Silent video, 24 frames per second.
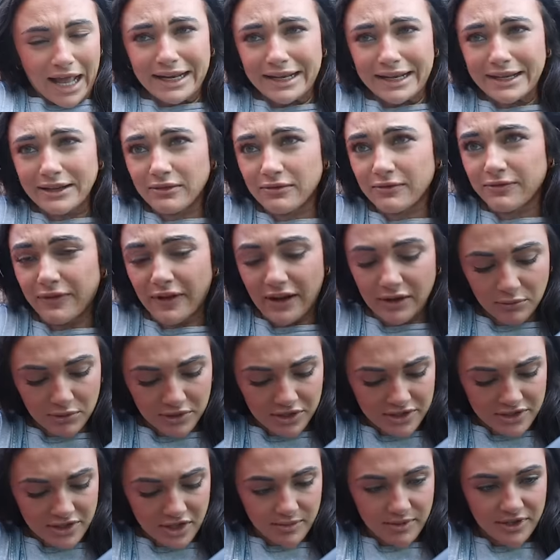I didn't find where the
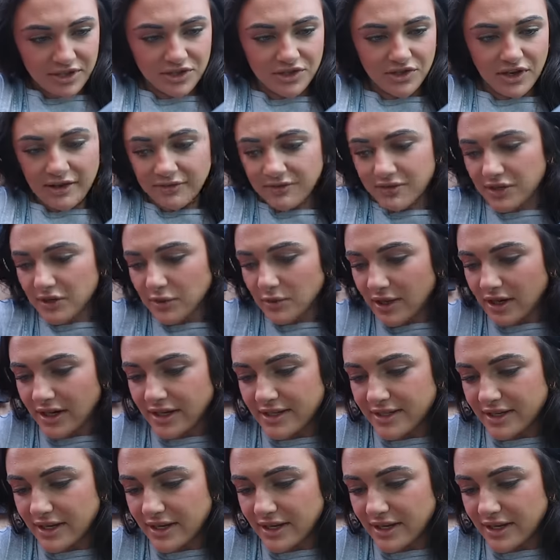Starbucks drive through one is.